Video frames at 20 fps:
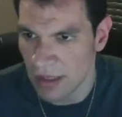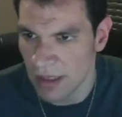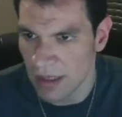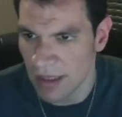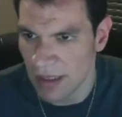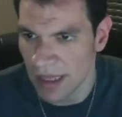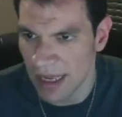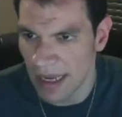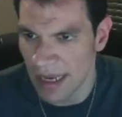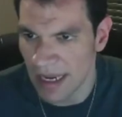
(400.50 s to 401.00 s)

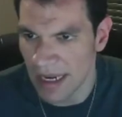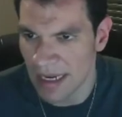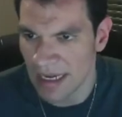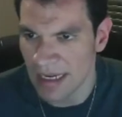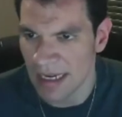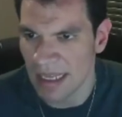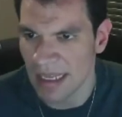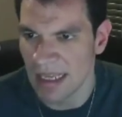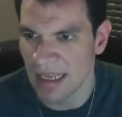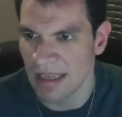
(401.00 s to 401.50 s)
then
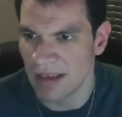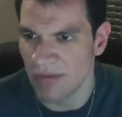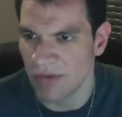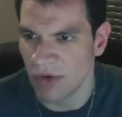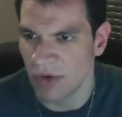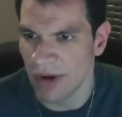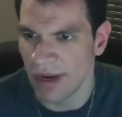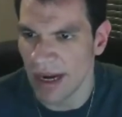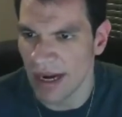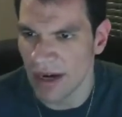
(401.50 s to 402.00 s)
if
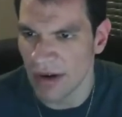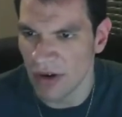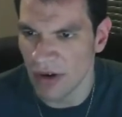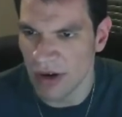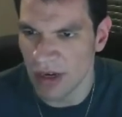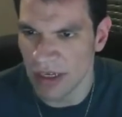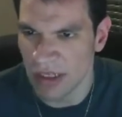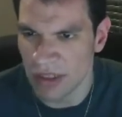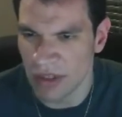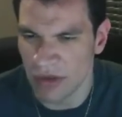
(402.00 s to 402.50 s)
we are
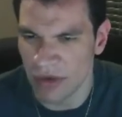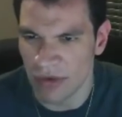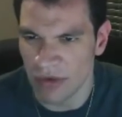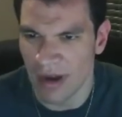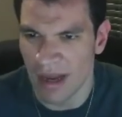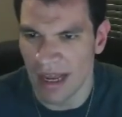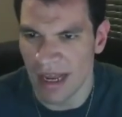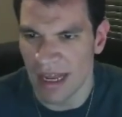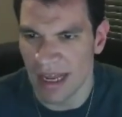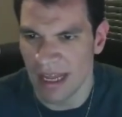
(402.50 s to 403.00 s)
going to
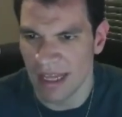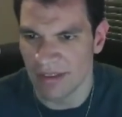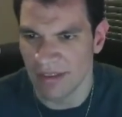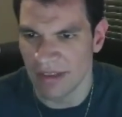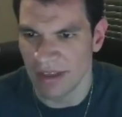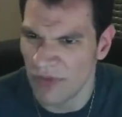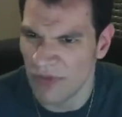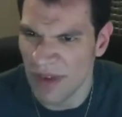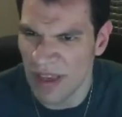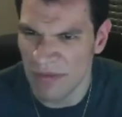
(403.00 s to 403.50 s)
add
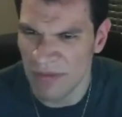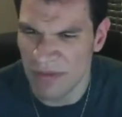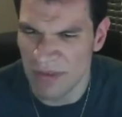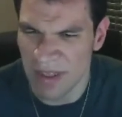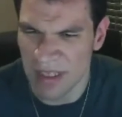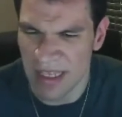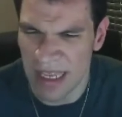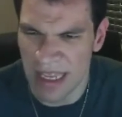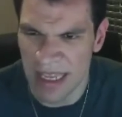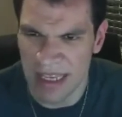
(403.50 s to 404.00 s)

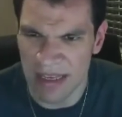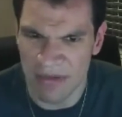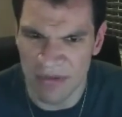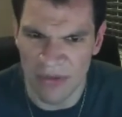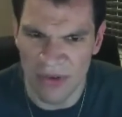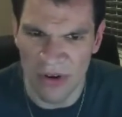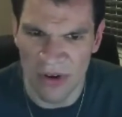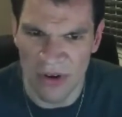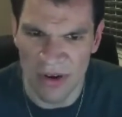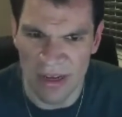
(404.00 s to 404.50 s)
15,
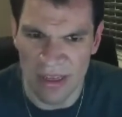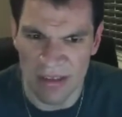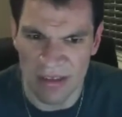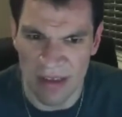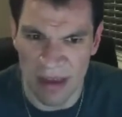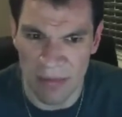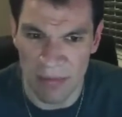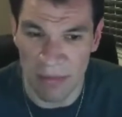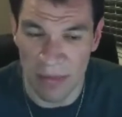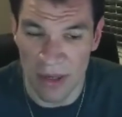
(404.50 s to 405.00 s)
for
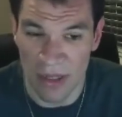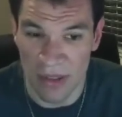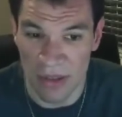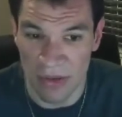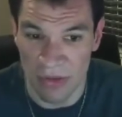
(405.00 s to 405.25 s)
example,